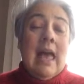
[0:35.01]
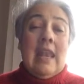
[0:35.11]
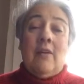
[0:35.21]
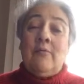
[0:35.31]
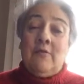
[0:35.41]

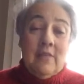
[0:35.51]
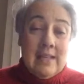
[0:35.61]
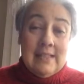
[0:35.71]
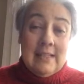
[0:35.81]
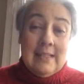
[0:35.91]
And I'm
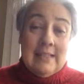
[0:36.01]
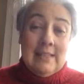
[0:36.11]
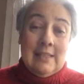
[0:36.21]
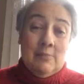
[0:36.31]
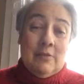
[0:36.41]

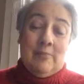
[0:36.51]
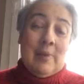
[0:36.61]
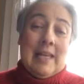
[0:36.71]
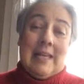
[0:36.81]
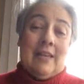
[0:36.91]
fascinated with
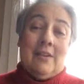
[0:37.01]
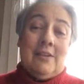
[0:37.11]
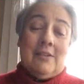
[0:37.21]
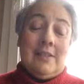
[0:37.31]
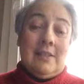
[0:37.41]
playing
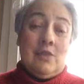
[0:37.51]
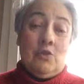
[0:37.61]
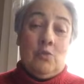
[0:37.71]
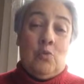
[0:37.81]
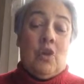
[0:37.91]
cards. I don't
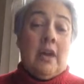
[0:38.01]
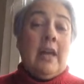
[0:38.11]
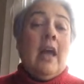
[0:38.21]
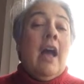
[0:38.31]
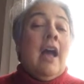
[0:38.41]
know why.